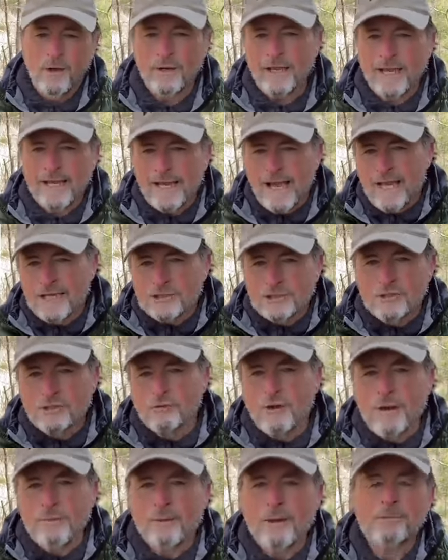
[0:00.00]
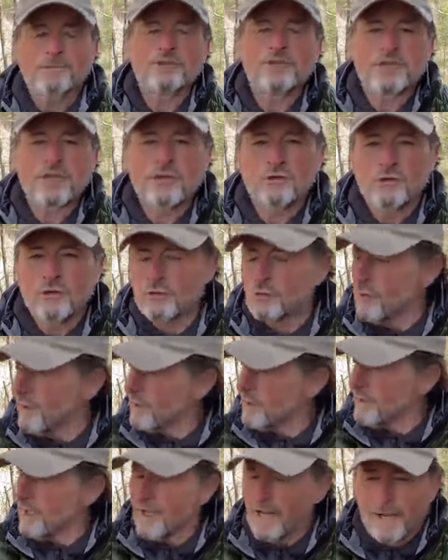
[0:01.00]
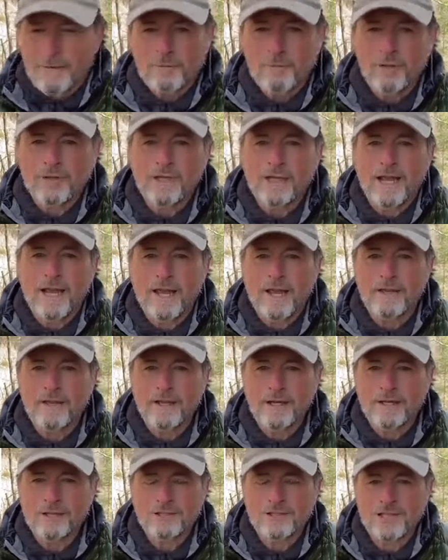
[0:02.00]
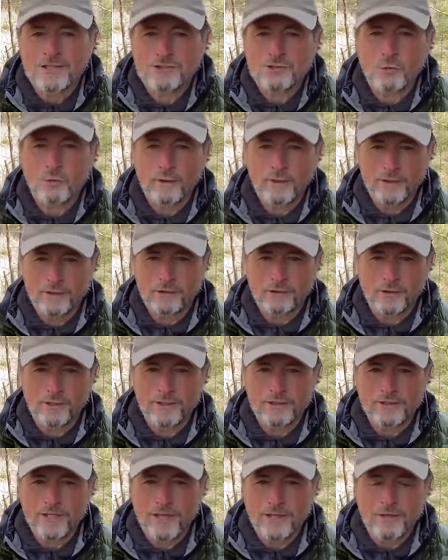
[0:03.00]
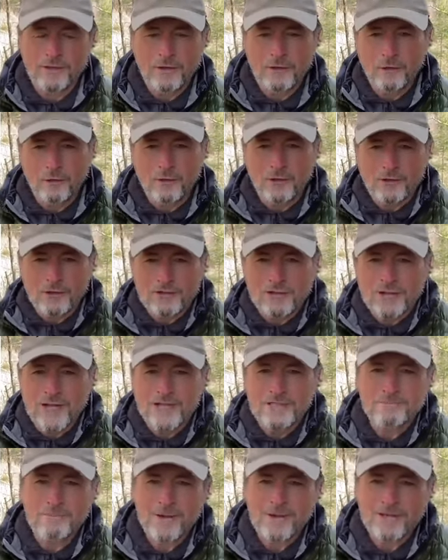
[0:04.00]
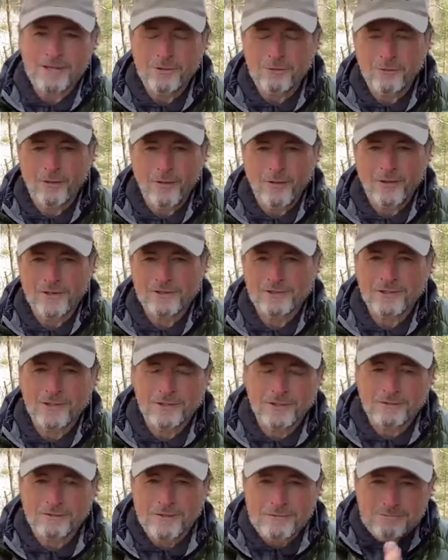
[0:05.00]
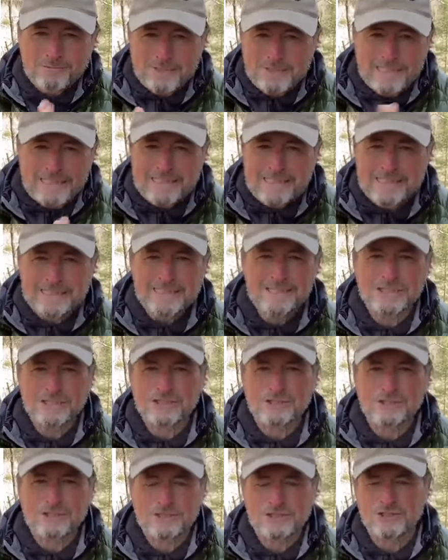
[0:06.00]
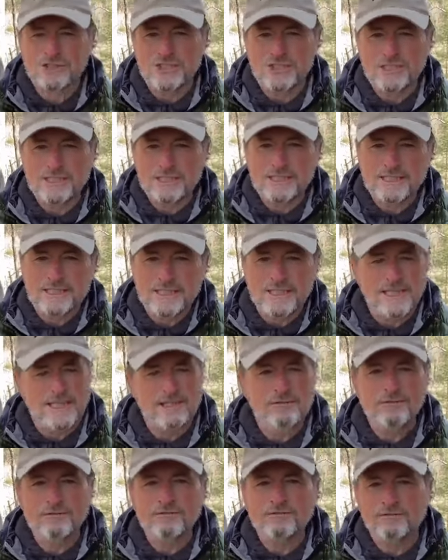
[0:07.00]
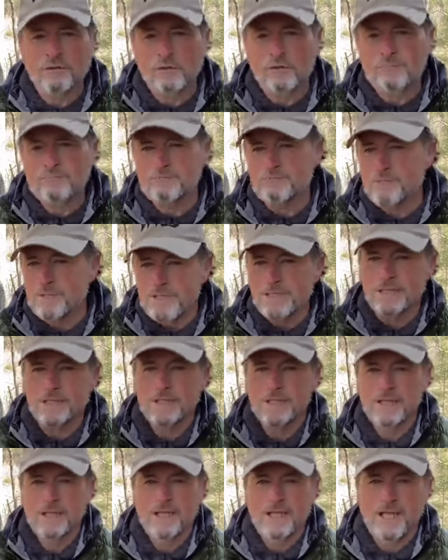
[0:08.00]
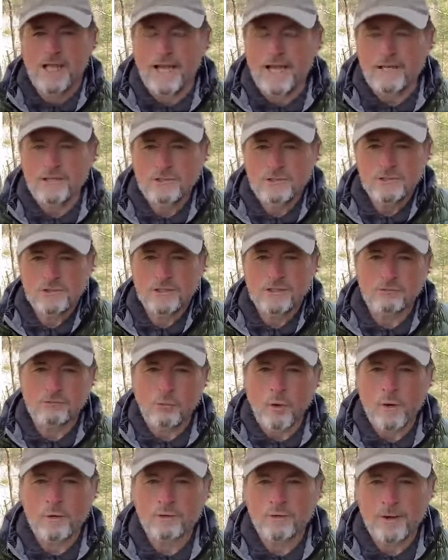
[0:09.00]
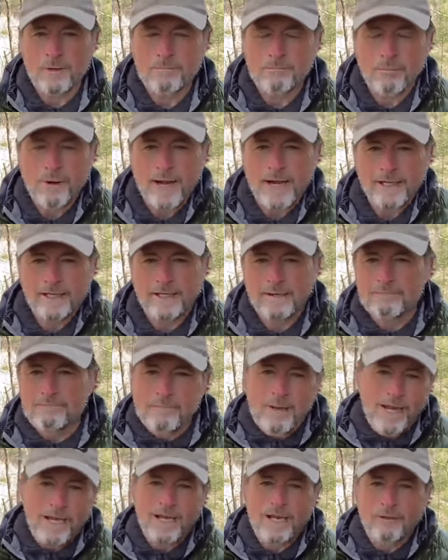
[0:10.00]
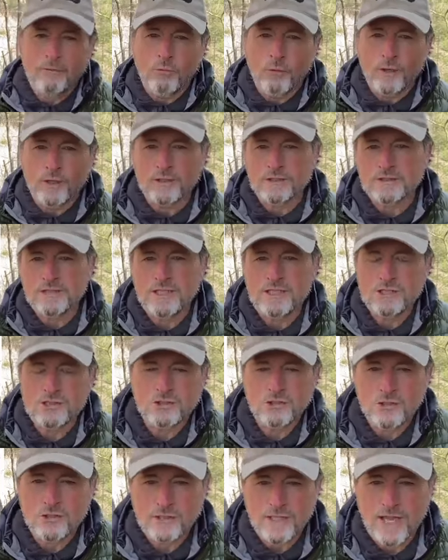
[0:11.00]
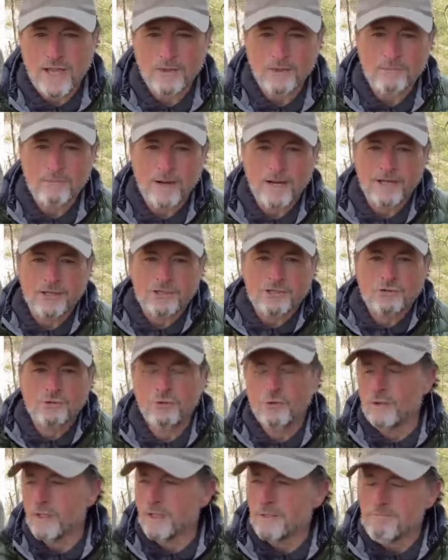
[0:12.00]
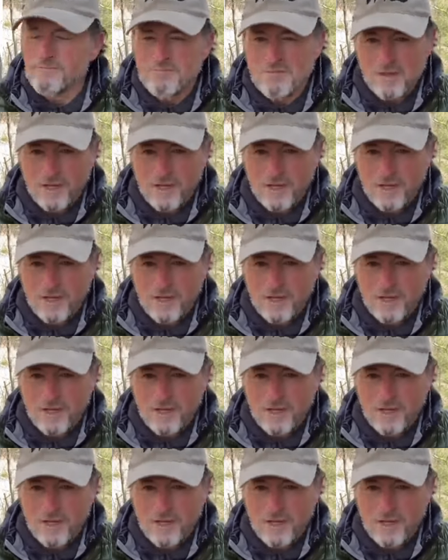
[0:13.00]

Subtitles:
Okay, guys, just to wrap it up just here real quick, and then I'm going to get out of here. It's like 20 degrees out here. I know it looks nice back here with all that sun and everything, but it is chilly today, even for me. I usually walk around bragging that, man, I'll wear a T-shirt down to minus 20.